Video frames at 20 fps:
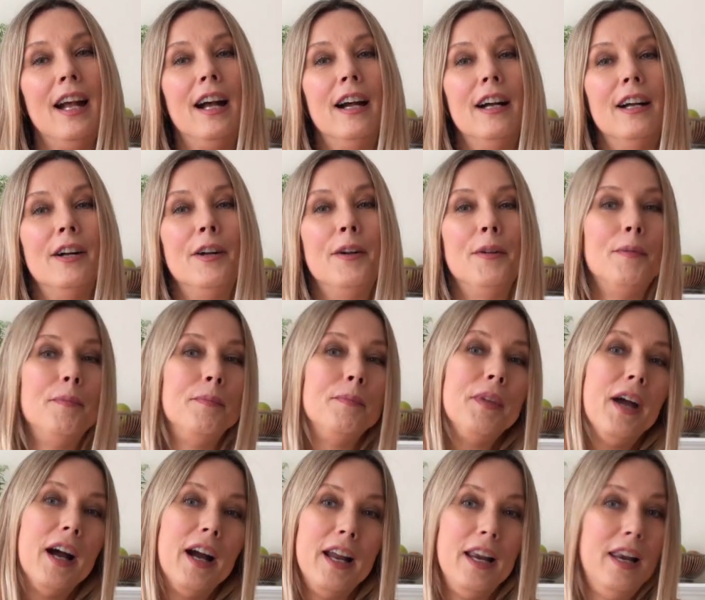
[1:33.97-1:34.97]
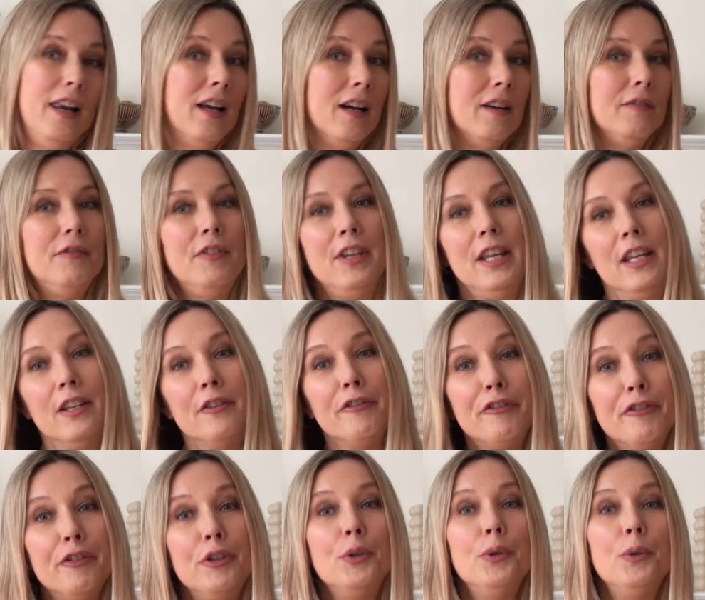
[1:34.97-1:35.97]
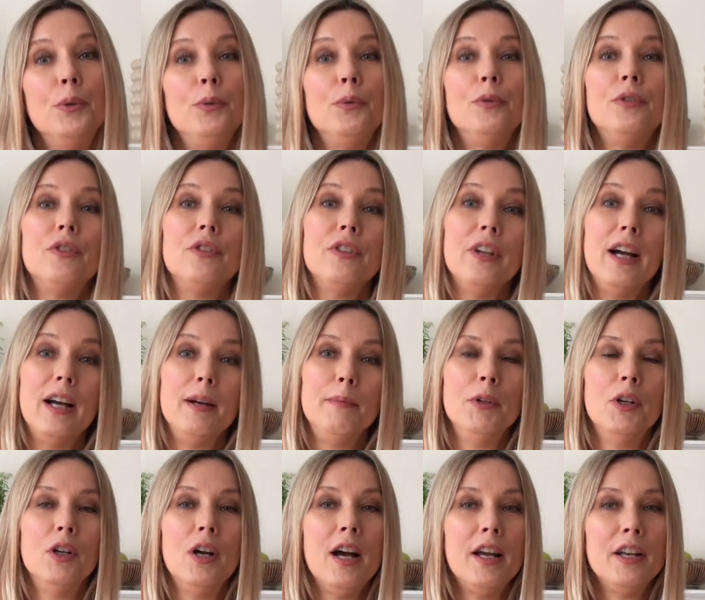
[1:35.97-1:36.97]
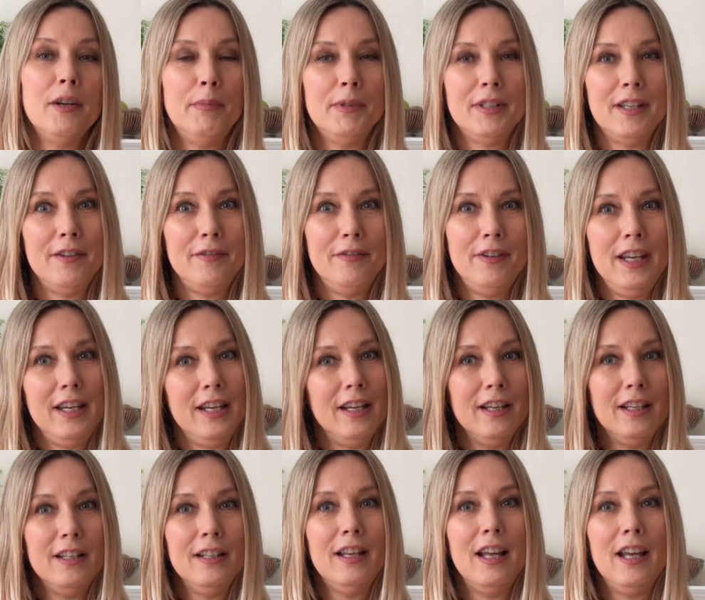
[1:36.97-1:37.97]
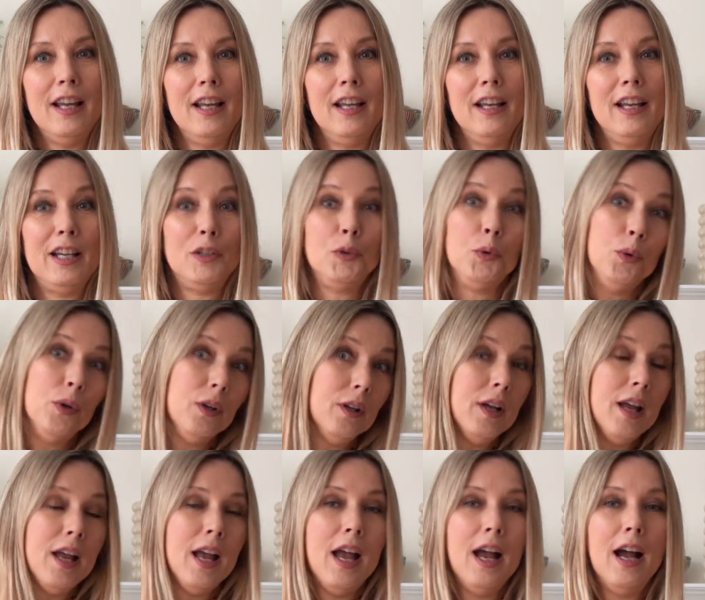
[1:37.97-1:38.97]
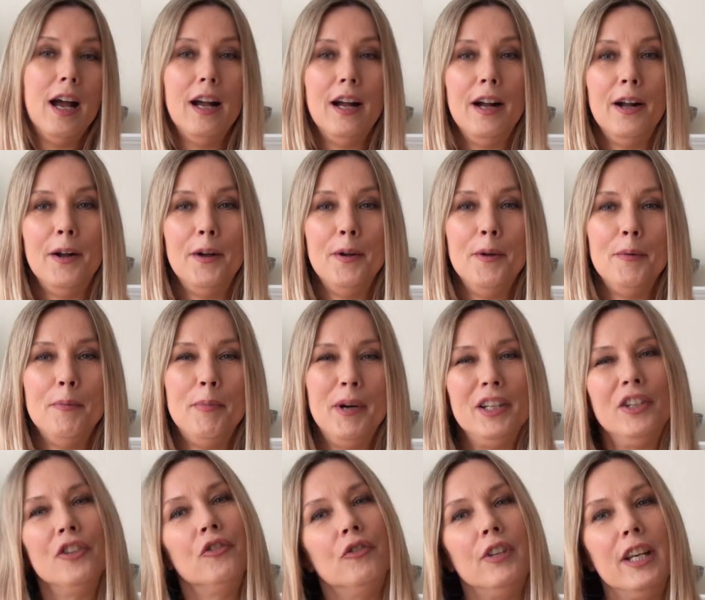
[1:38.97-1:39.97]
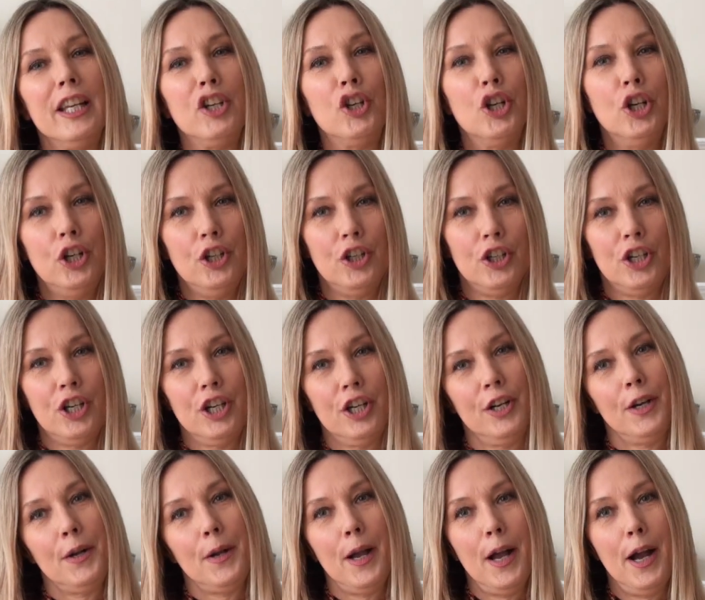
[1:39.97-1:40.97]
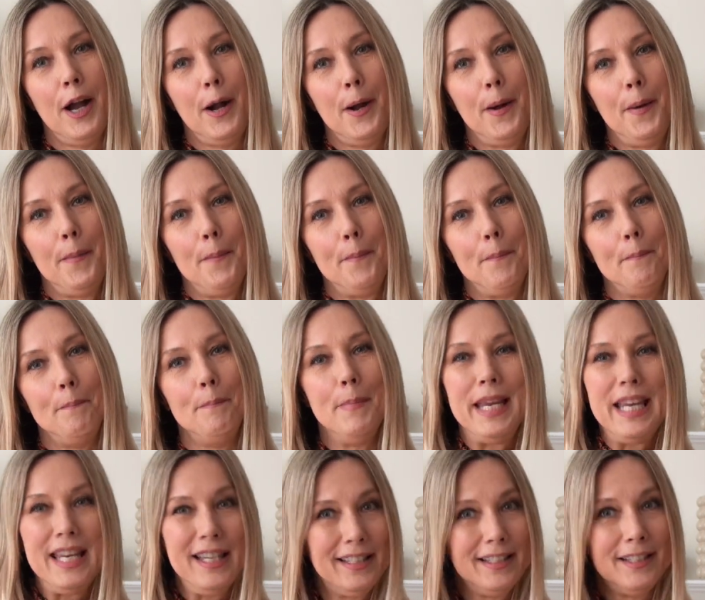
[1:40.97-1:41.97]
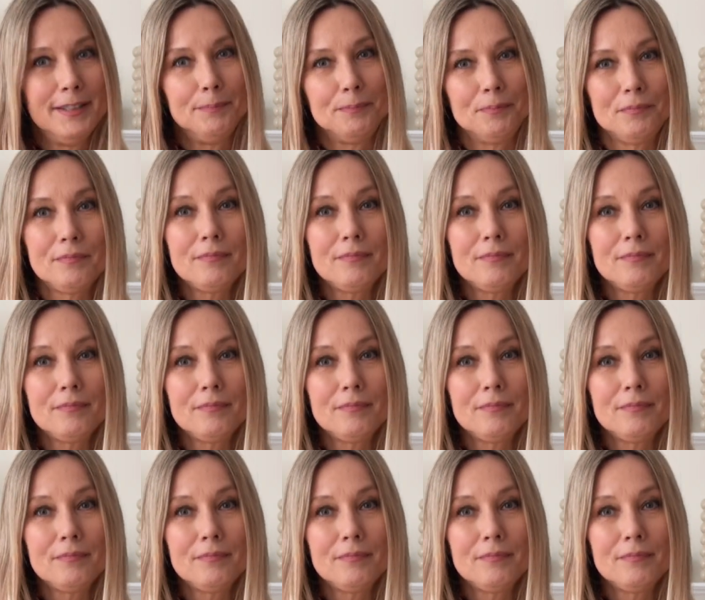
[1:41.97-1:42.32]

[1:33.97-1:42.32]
I love vegan foods. I'm not 100% vegan at all, but I don't really cook meat.